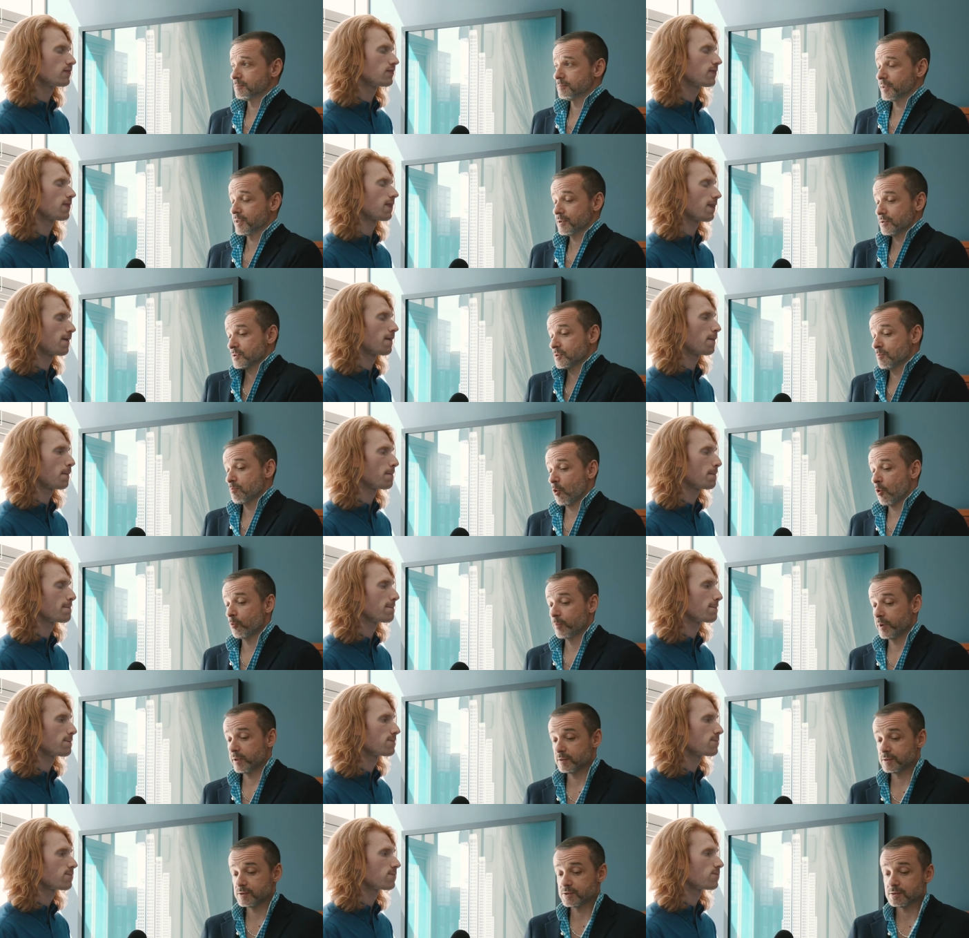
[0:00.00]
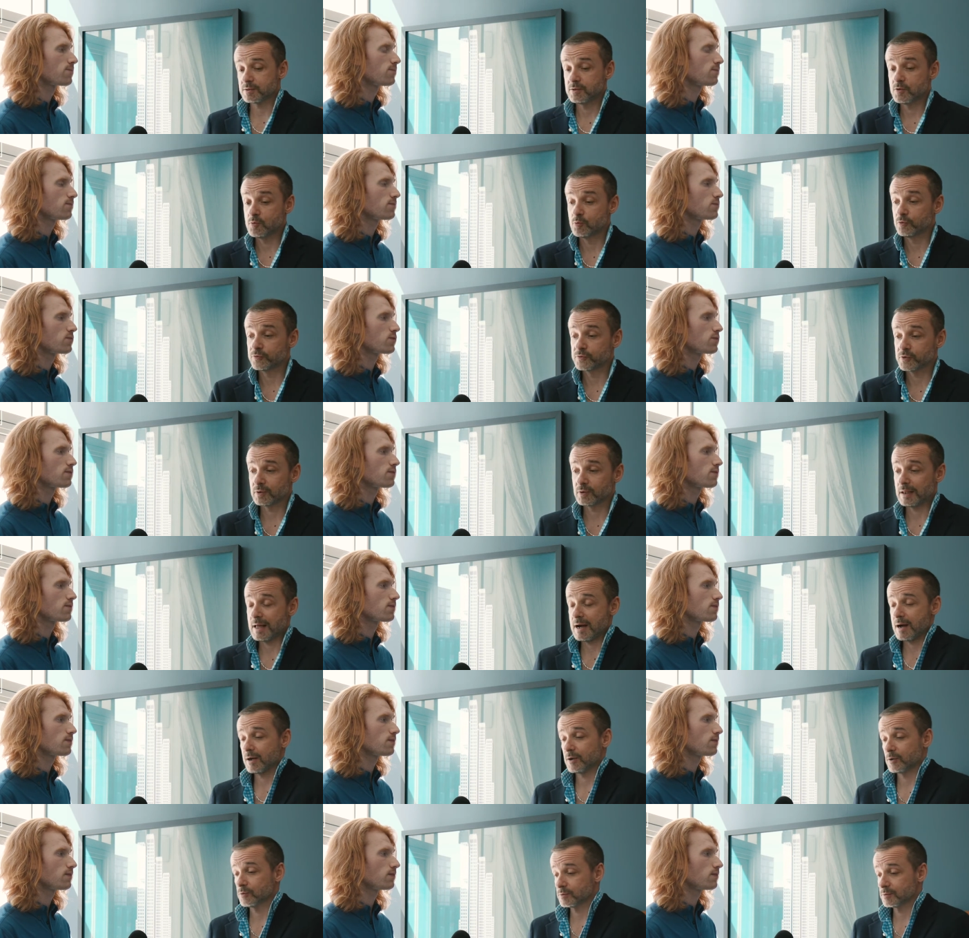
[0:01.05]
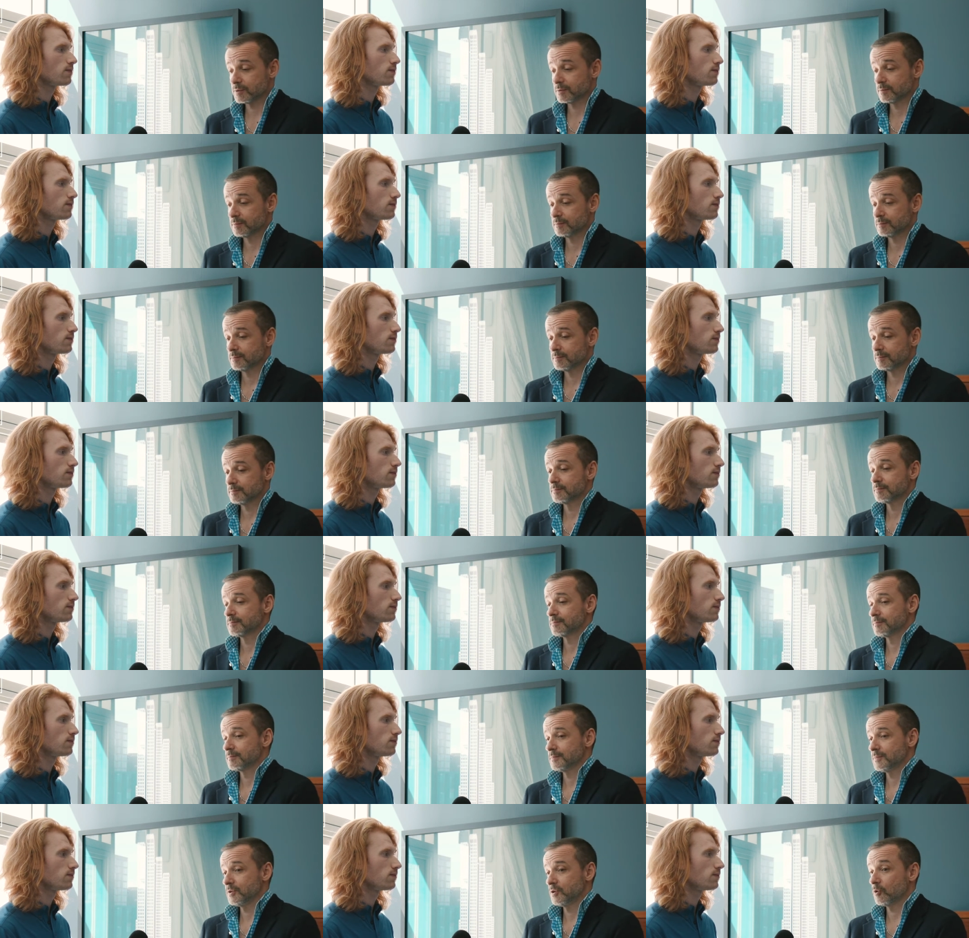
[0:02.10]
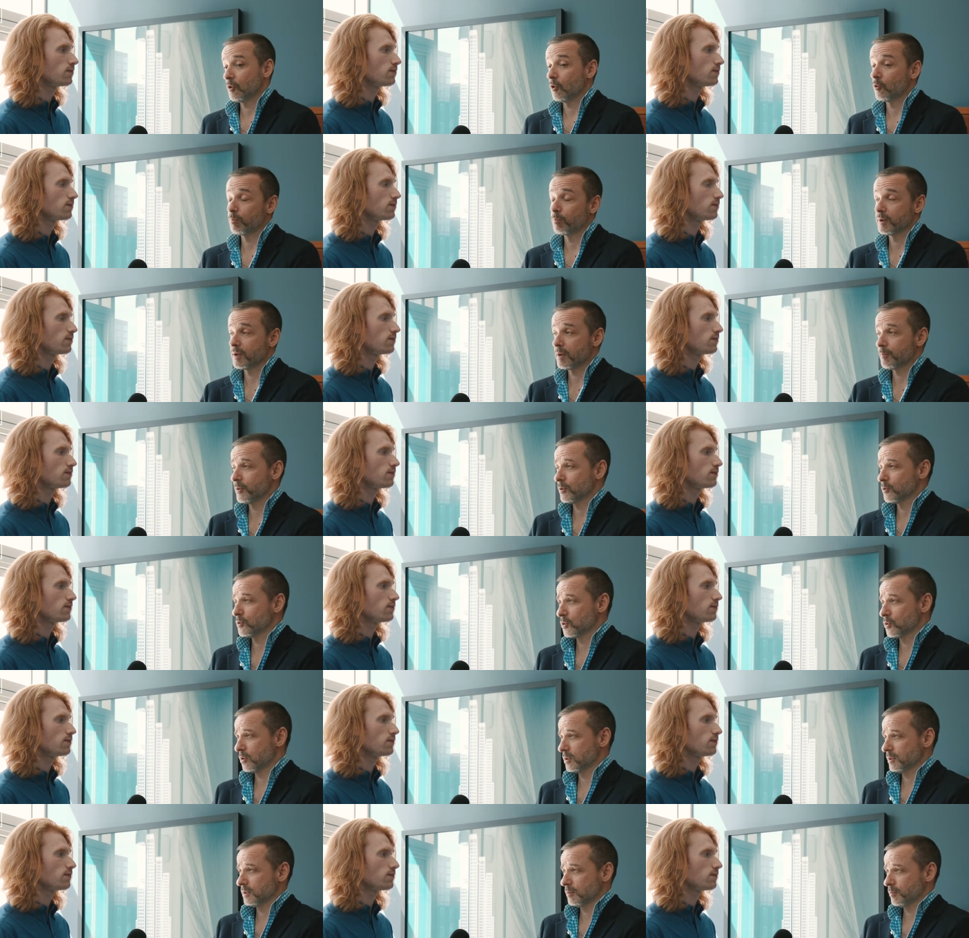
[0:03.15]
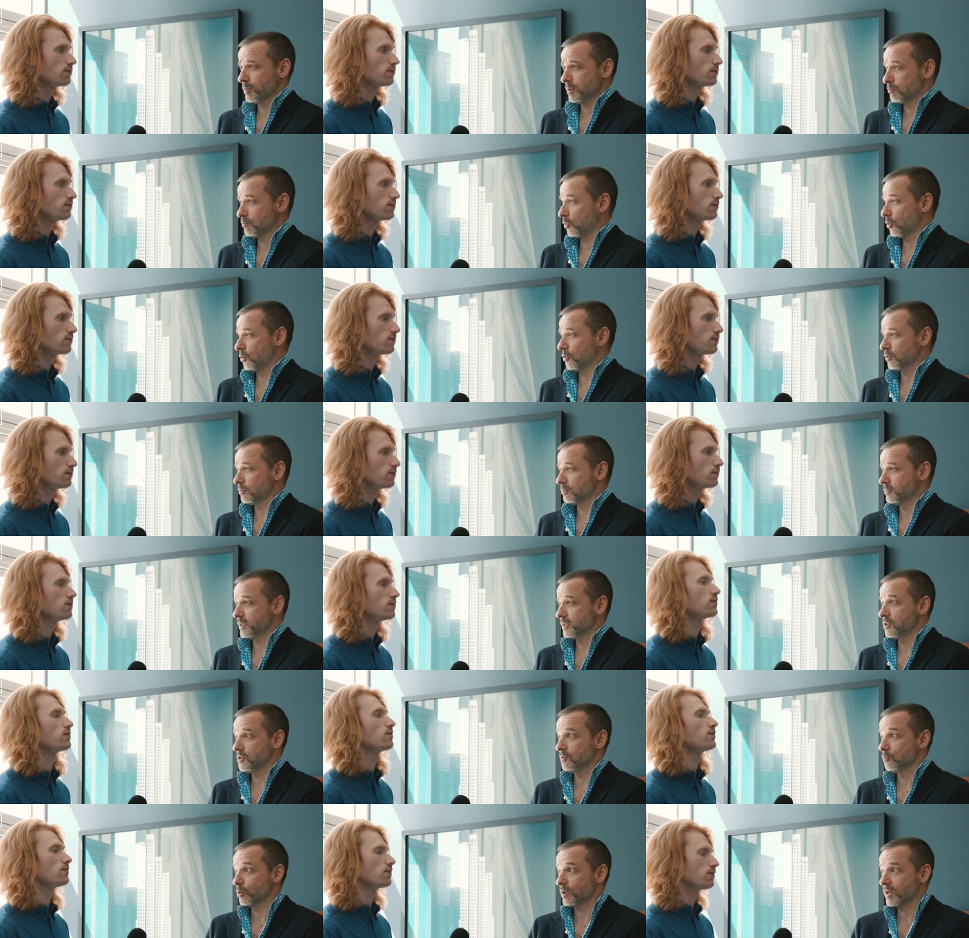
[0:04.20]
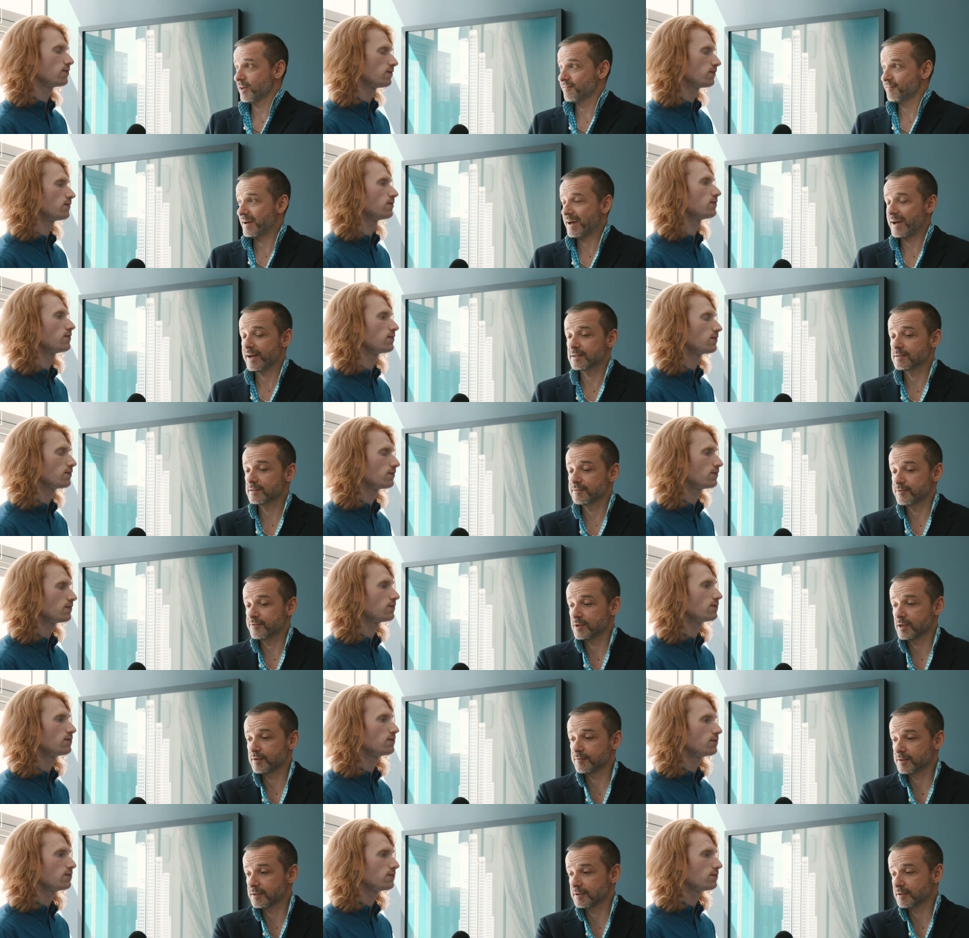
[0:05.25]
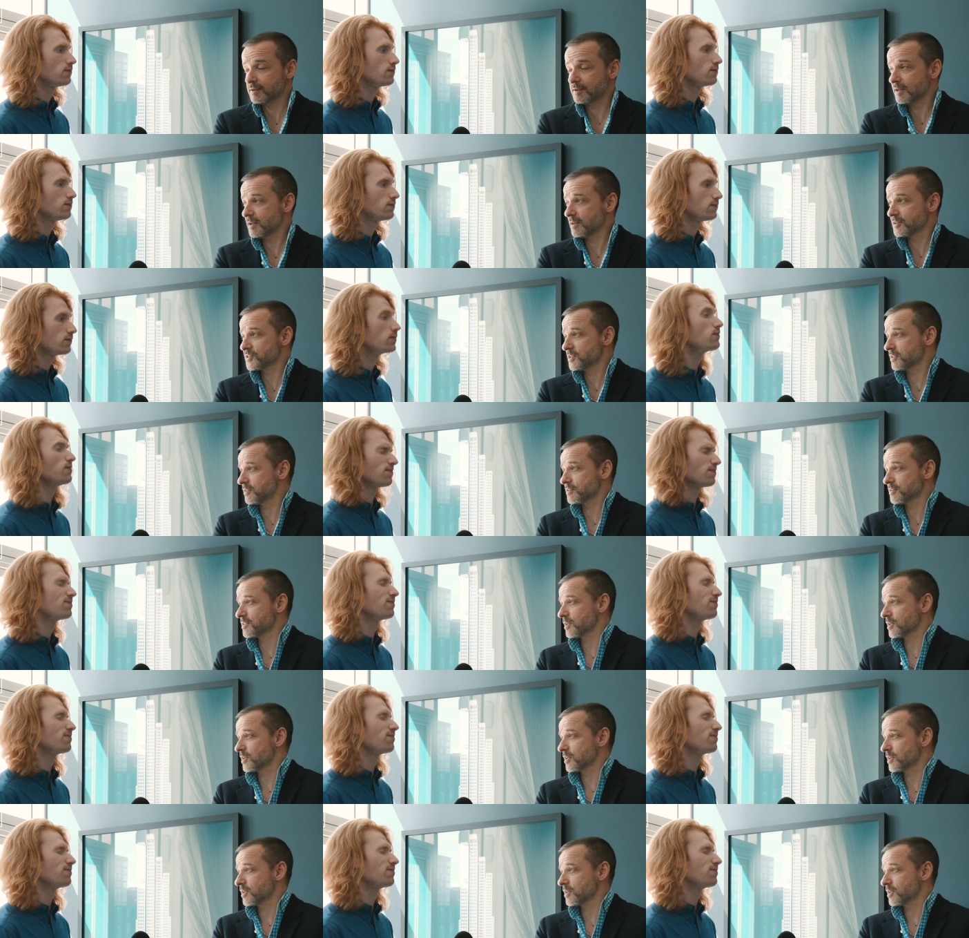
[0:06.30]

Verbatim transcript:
Speaker 1: Because the moment you move to cloud, you open up your door a little bit more than you would have had if you have it in a data center